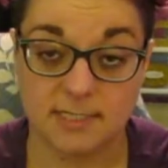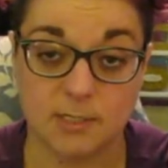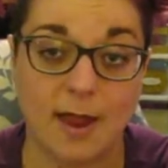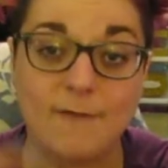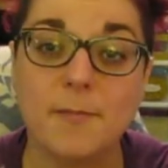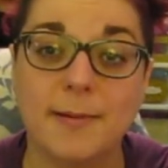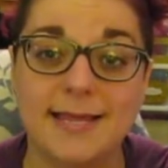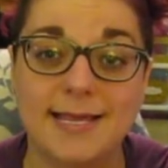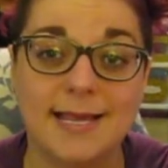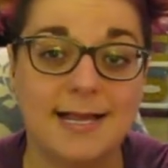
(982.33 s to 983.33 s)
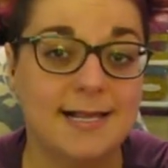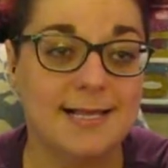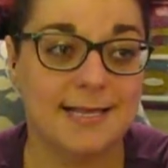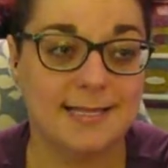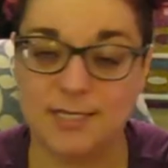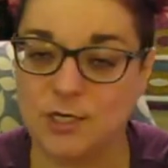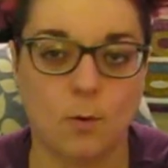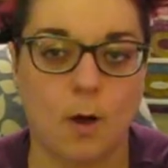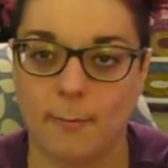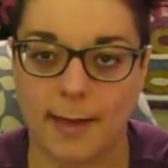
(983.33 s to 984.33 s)
So everybody,
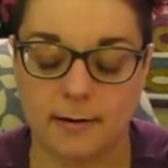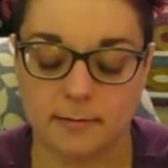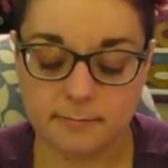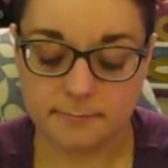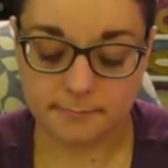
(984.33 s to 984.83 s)
you all matter.